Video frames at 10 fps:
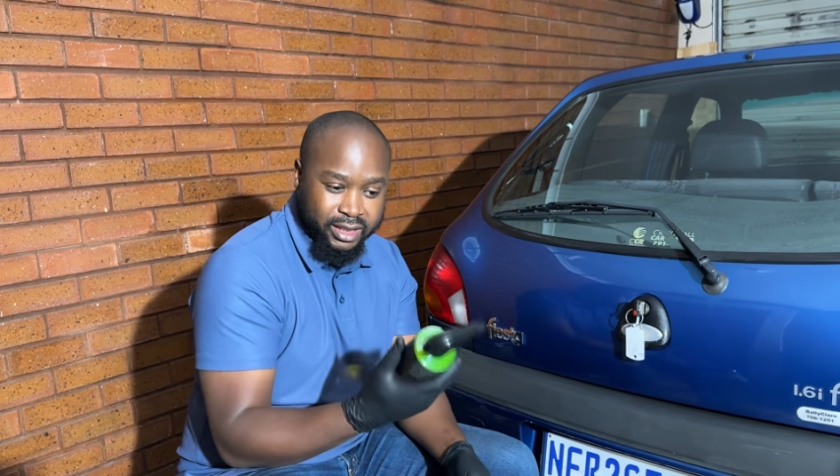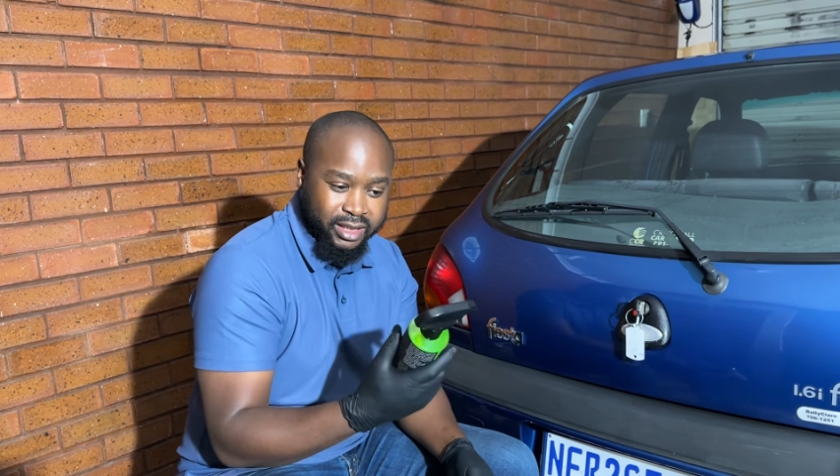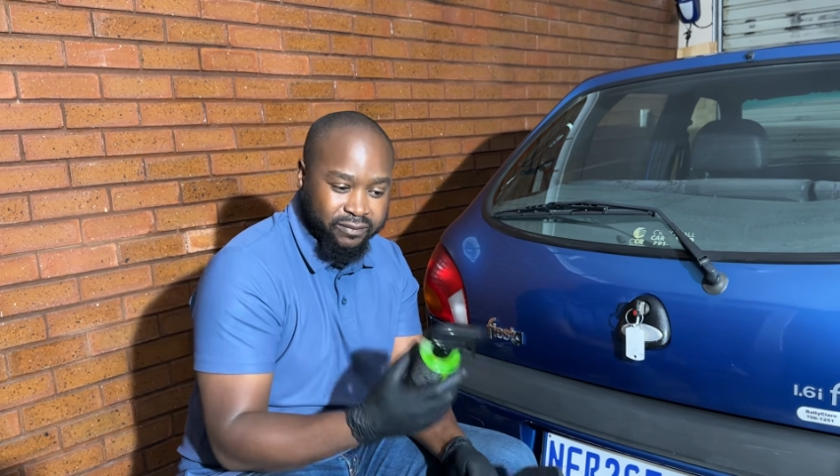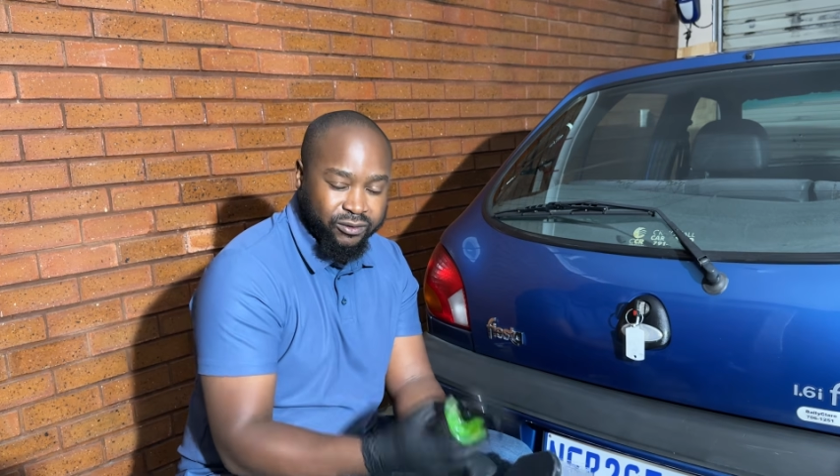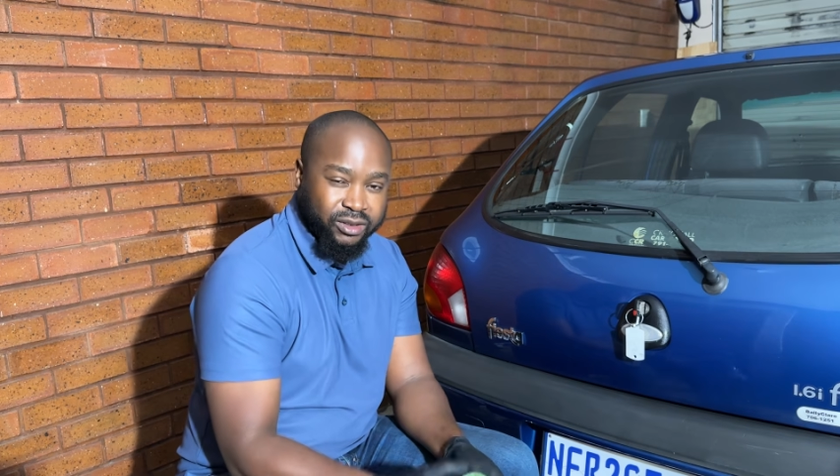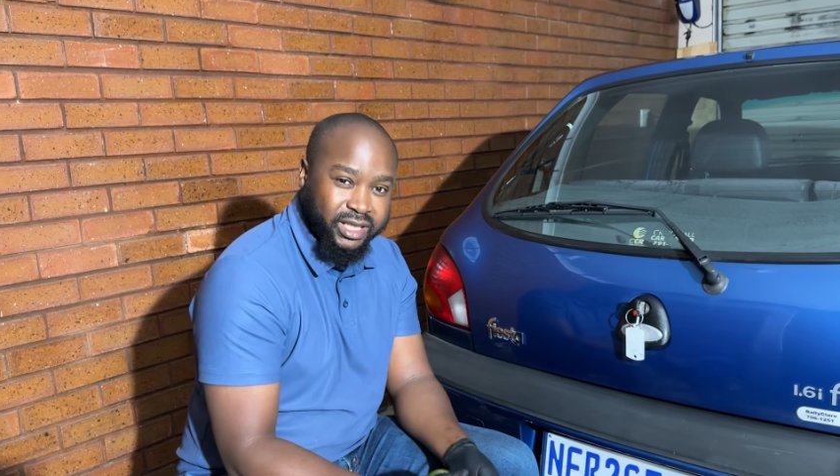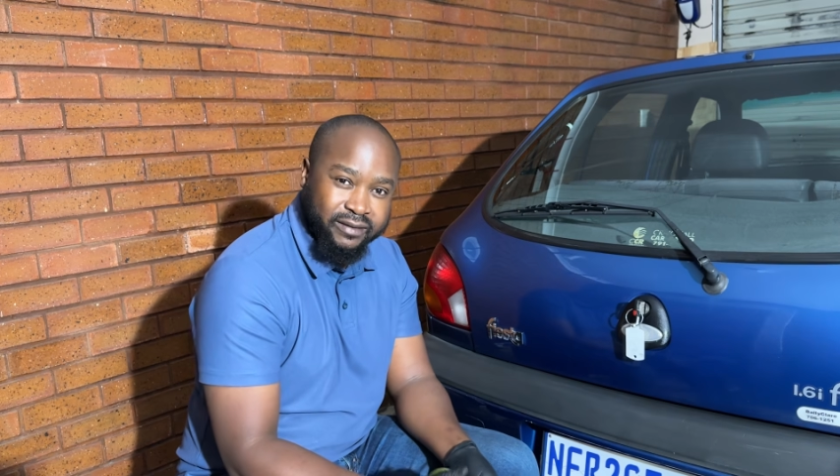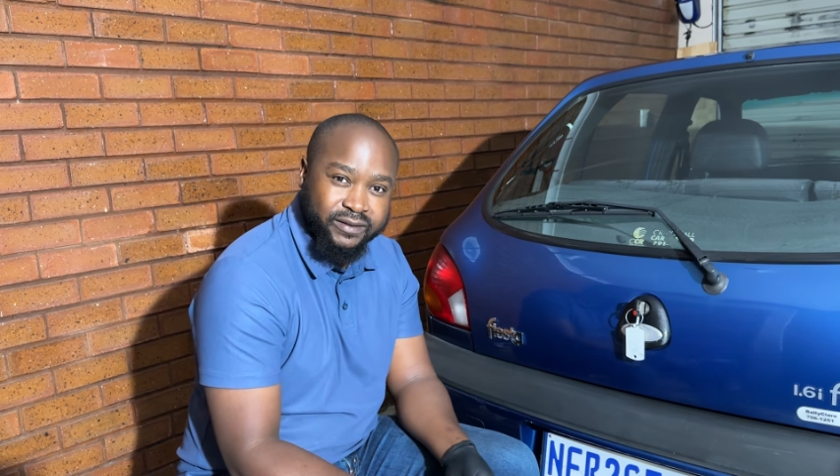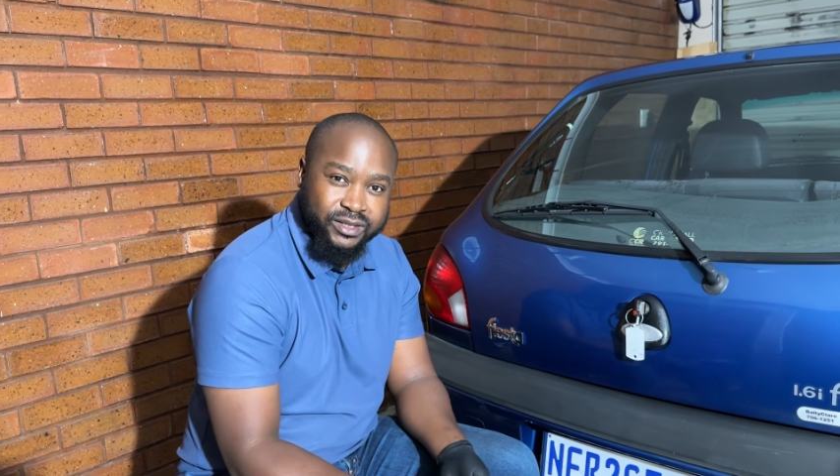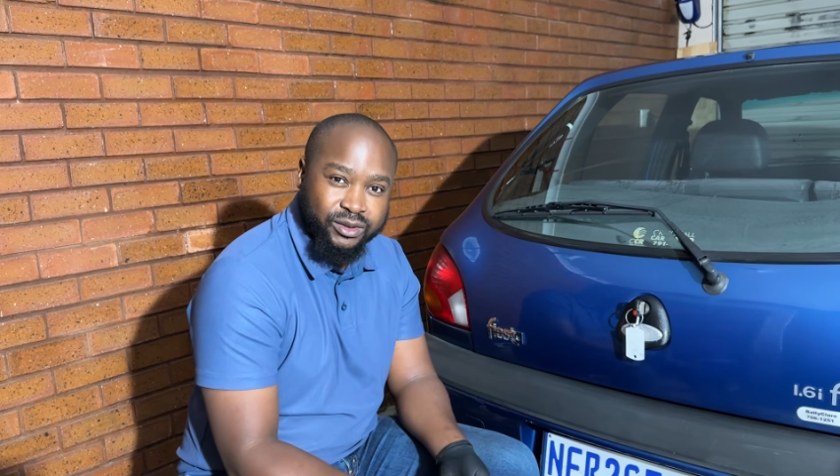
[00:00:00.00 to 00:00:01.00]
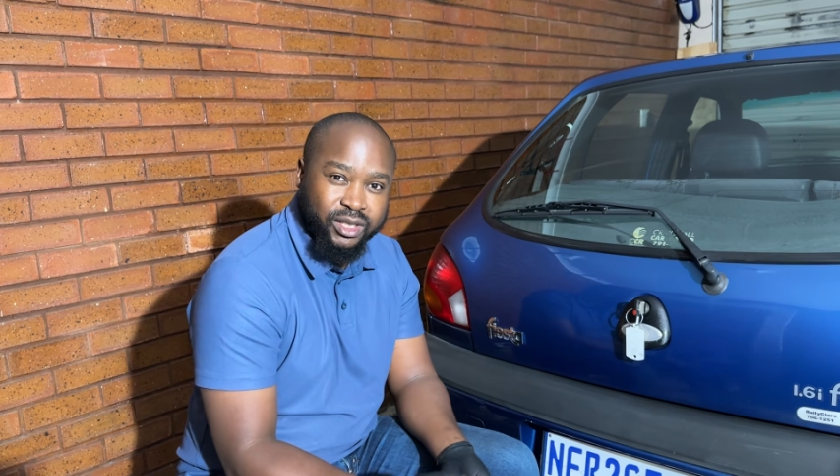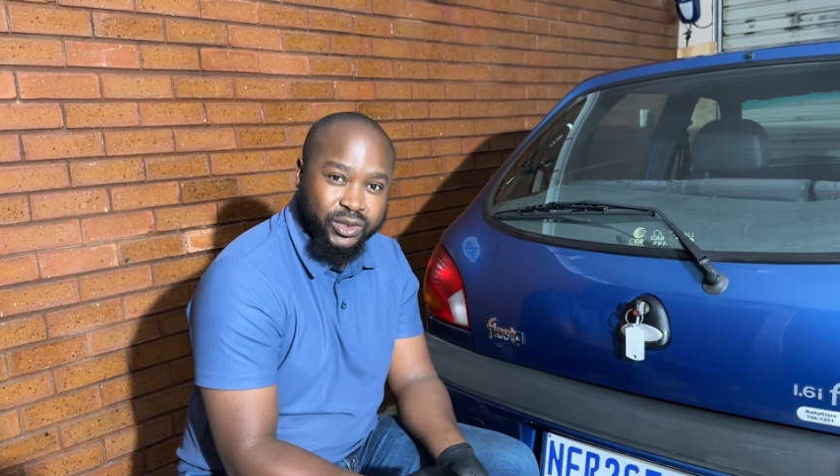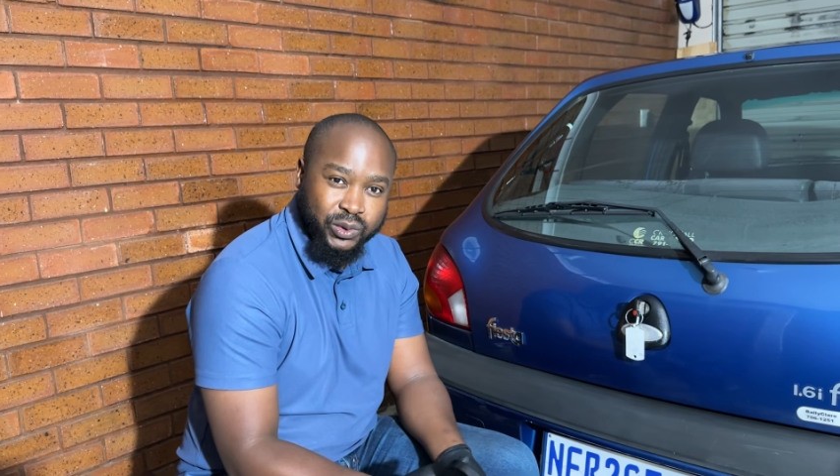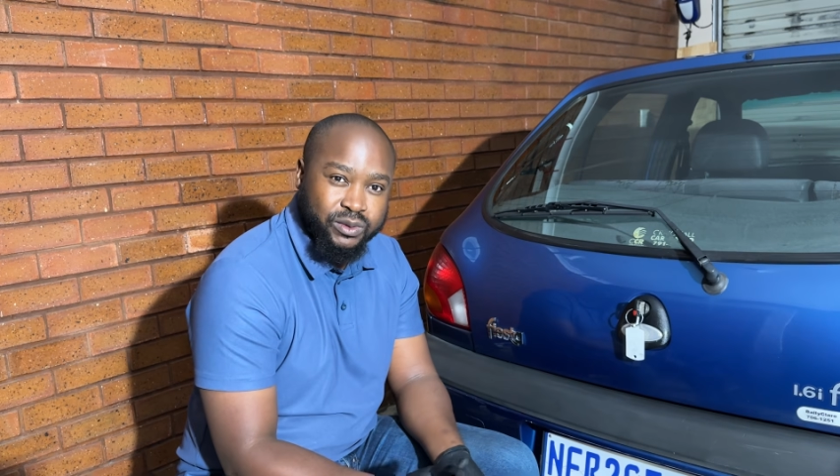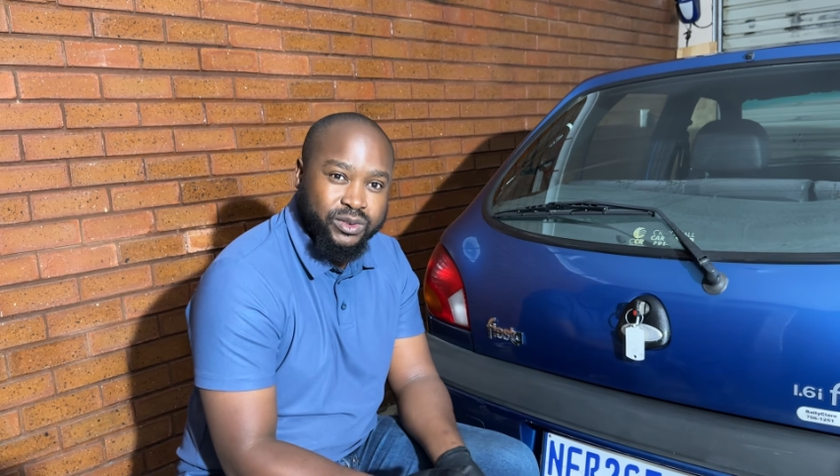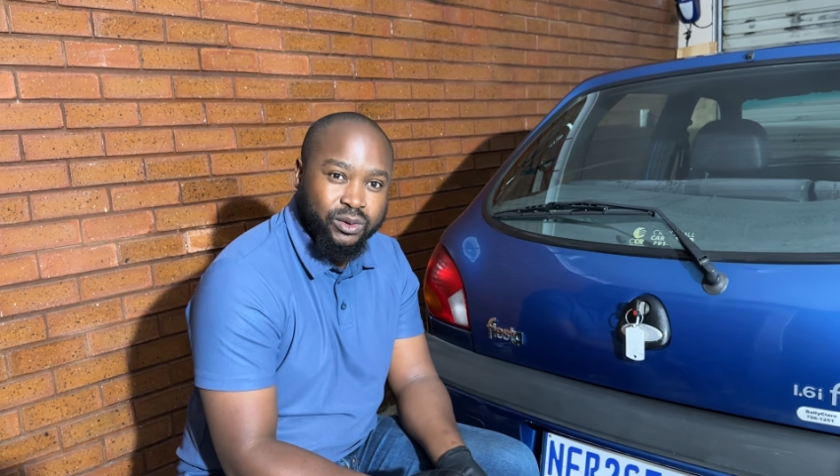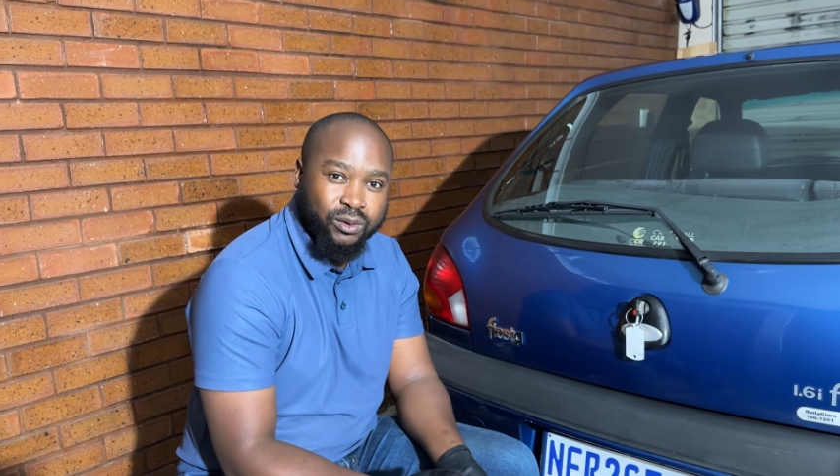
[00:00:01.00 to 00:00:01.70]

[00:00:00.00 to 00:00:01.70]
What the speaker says: If you don't have it, you can use your